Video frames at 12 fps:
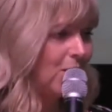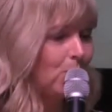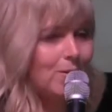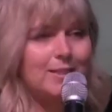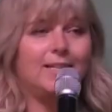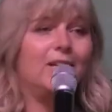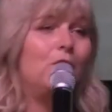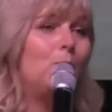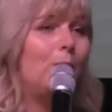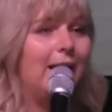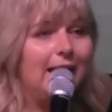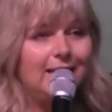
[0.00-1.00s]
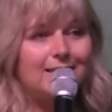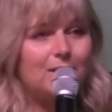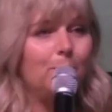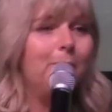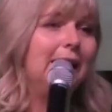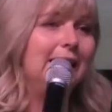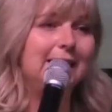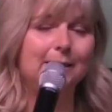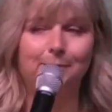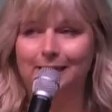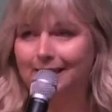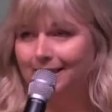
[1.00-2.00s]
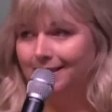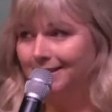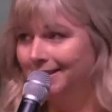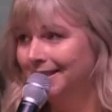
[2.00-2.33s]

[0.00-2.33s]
It wasn't done in a way to bless me,